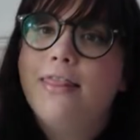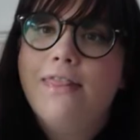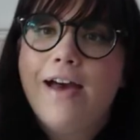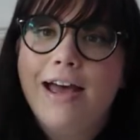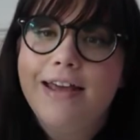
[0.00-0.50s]

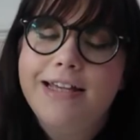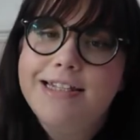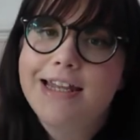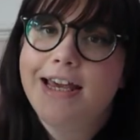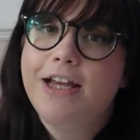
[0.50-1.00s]
There
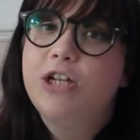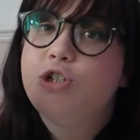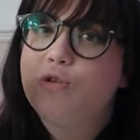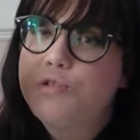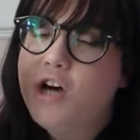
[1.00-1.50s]
is a
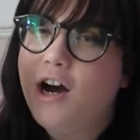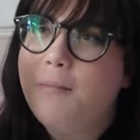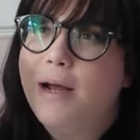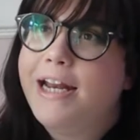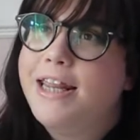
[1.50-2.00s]
dual
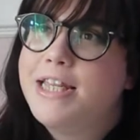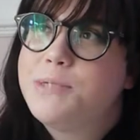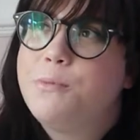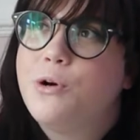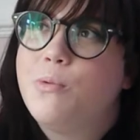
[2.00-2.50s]
timeline in
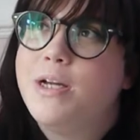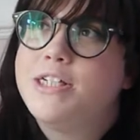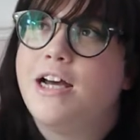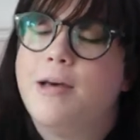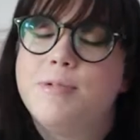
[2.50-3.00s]
this book
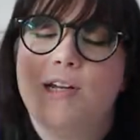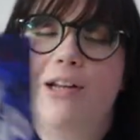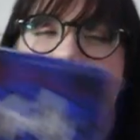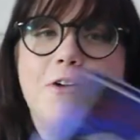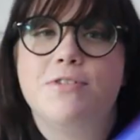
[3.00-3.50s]
which I
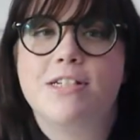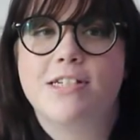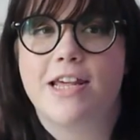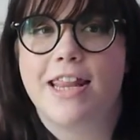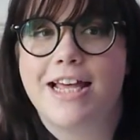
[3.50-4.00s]
absolutely loved.
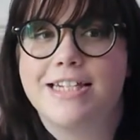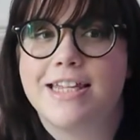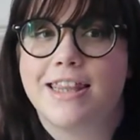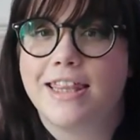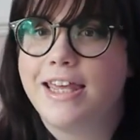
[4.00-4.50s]
So
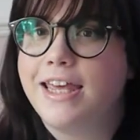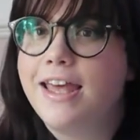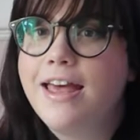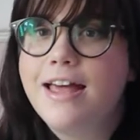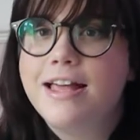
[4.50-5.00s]
there's
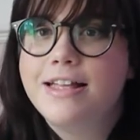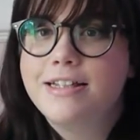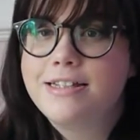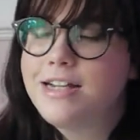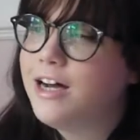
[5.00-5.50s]
the
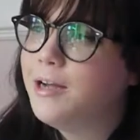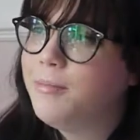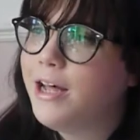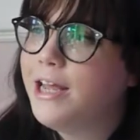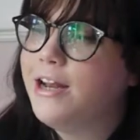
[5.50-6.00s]

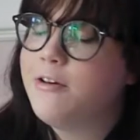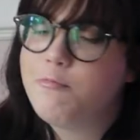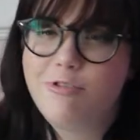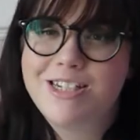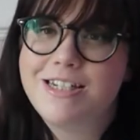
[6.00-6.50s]
timeline
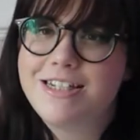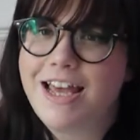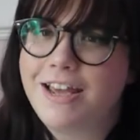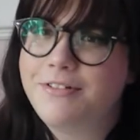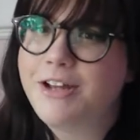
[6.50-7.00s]
of present
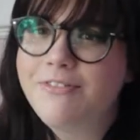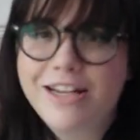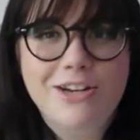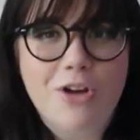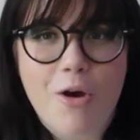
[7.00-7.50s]
day. We don't
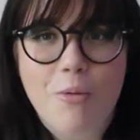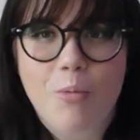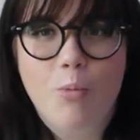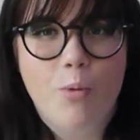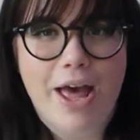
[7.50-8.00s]
really
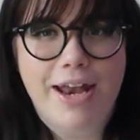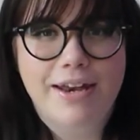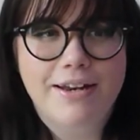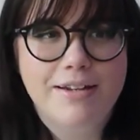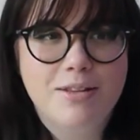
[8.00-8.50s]
know
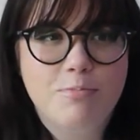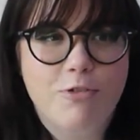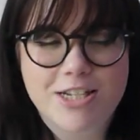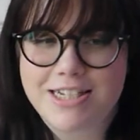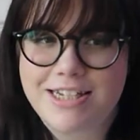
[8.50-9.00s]
when
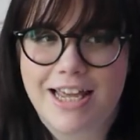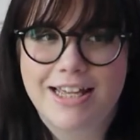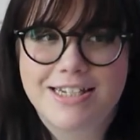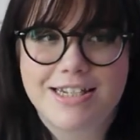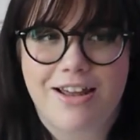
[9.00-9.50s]
present
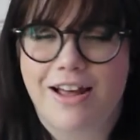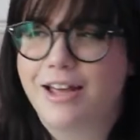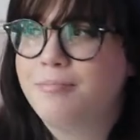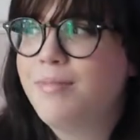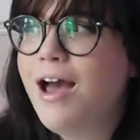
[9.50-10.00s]
day is, so
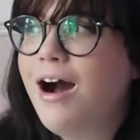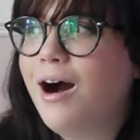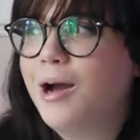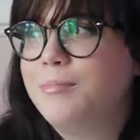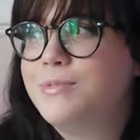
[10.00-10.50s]
like,
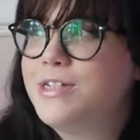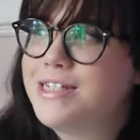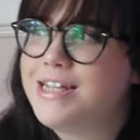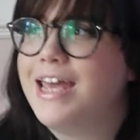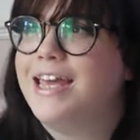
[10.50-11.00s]
I'm
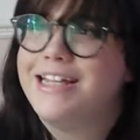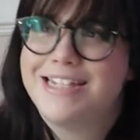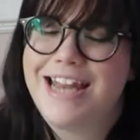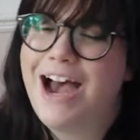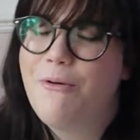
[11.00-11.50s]
just saying
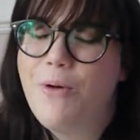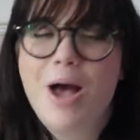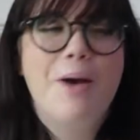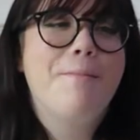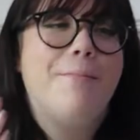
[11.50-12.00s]
it's now,
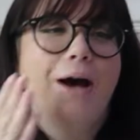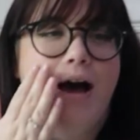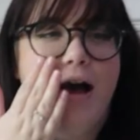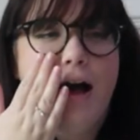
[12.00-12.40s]
but